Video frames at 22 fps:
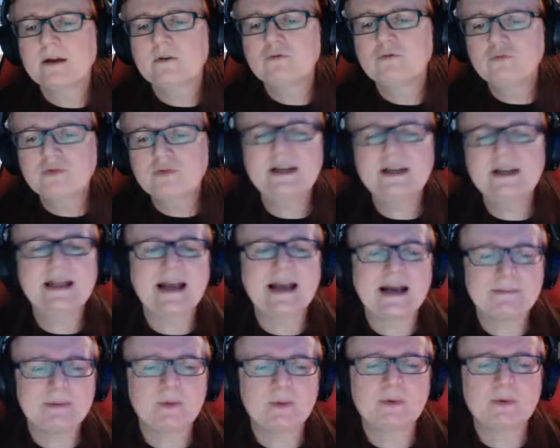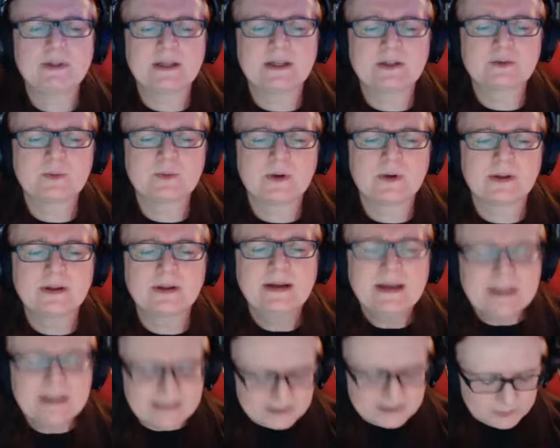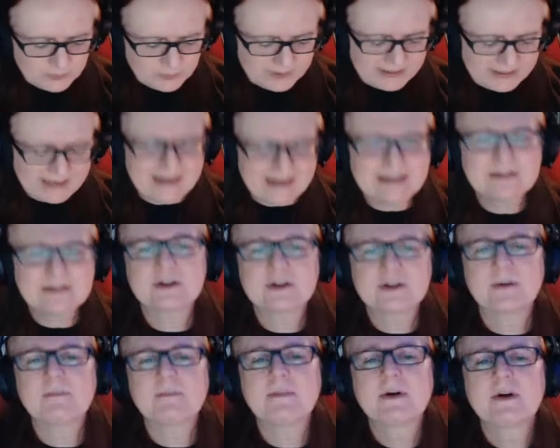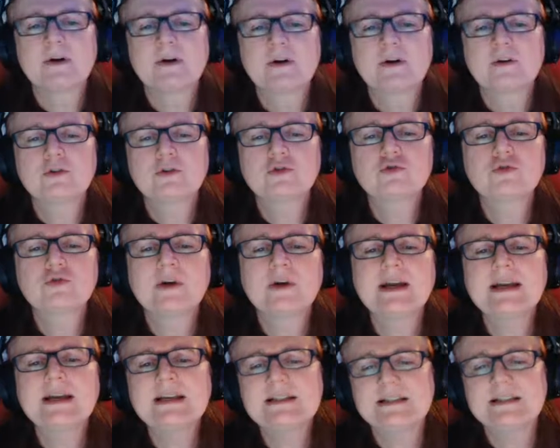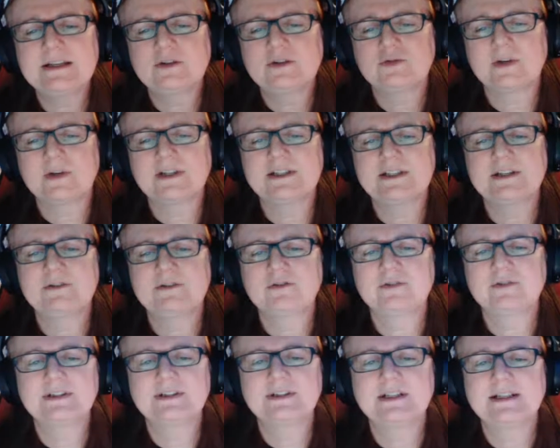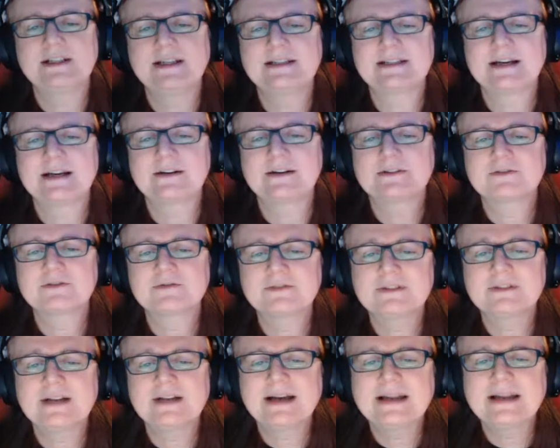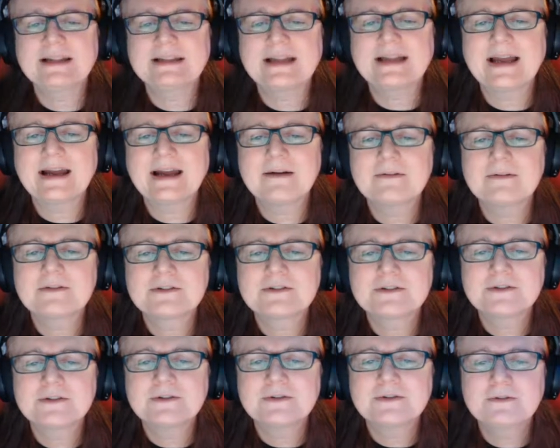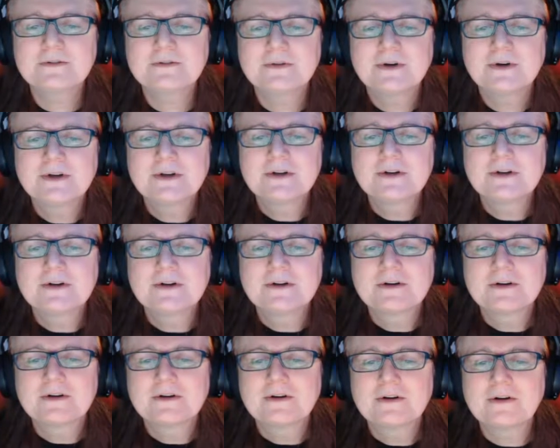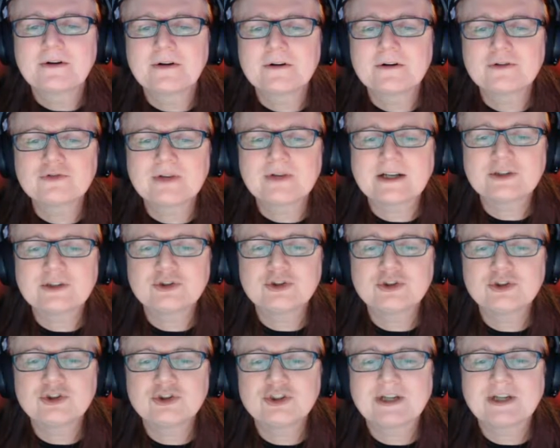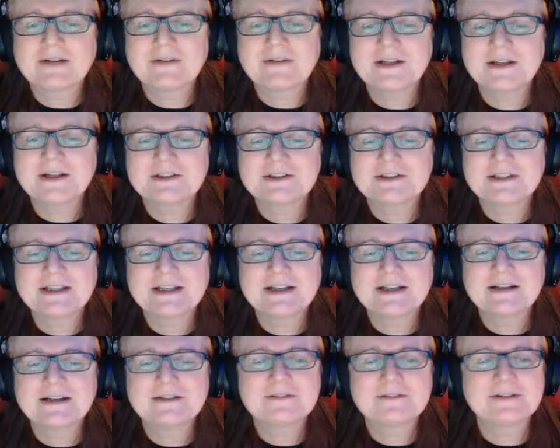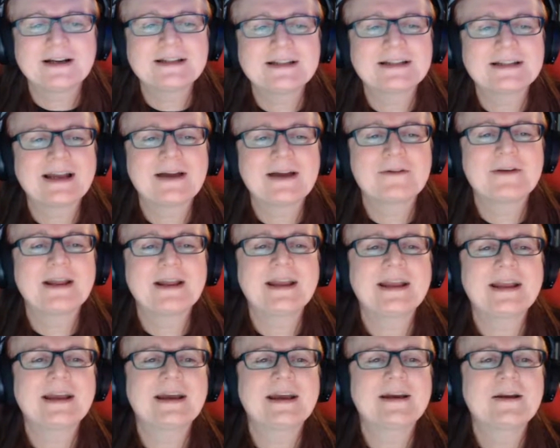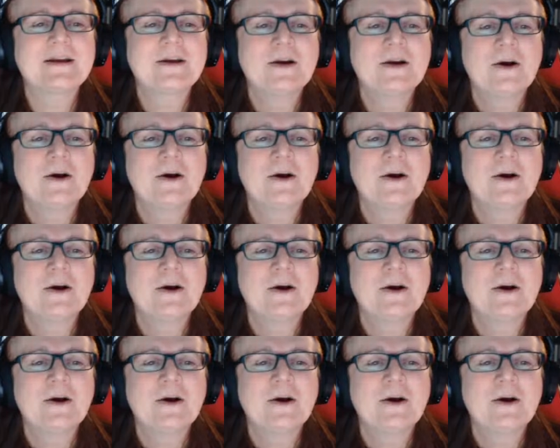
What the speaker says: really happy with this one. This one had some crazy, crazy, crazy details, right down to a crashed charioteer right down here.